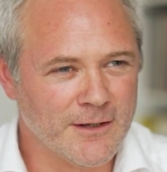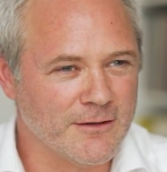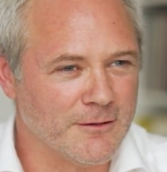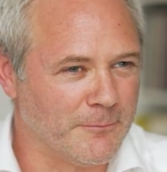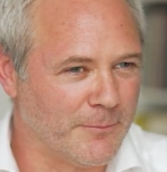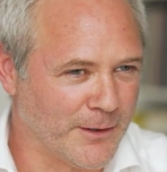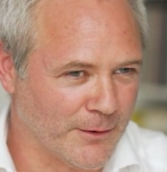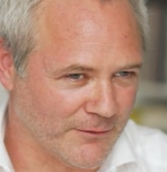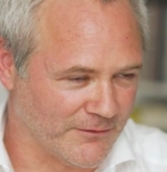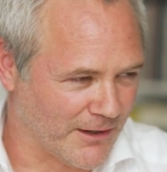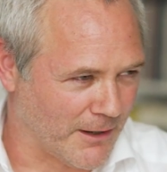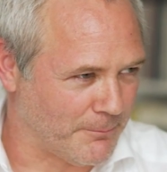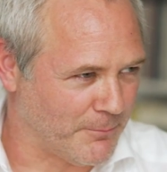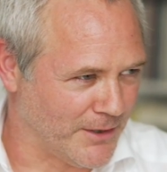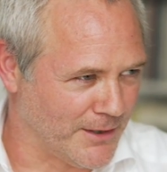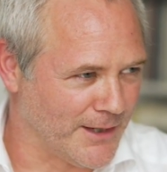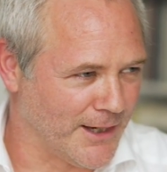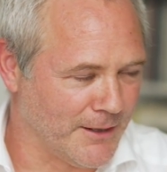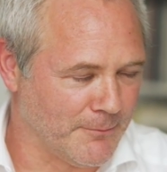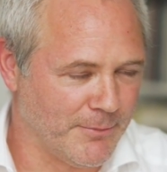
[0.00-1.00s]
that builds up
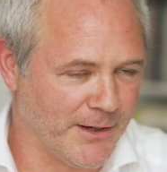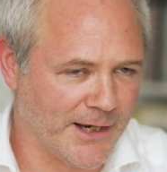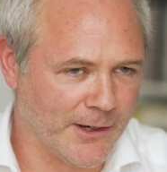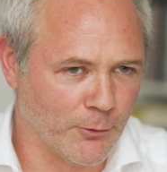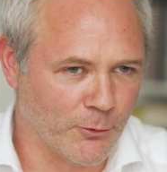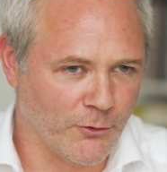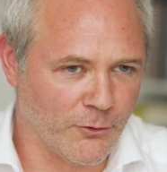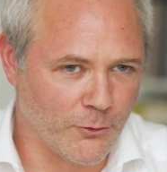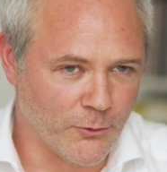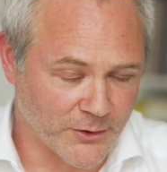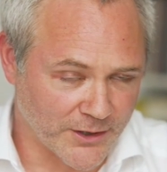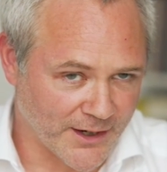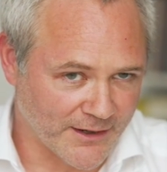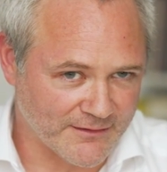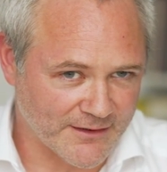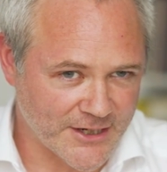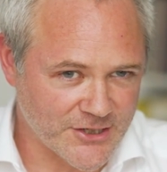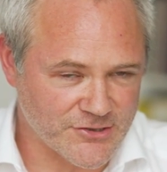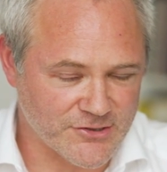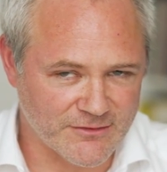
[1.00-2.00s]
in big
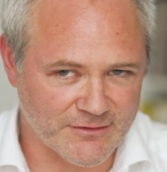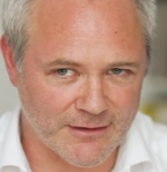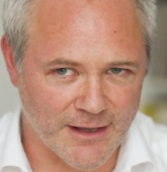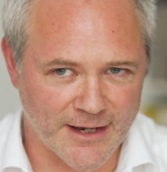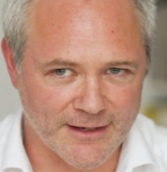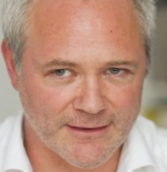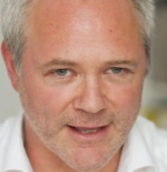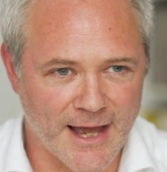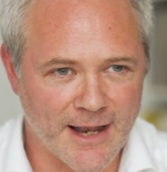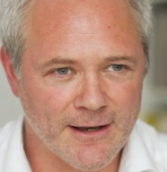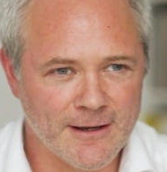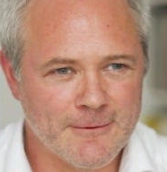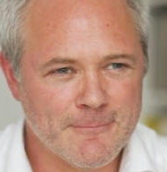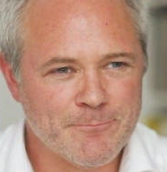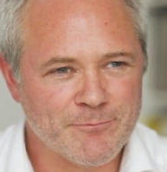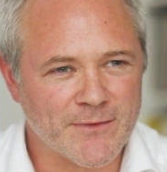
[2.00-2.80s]
organizations like that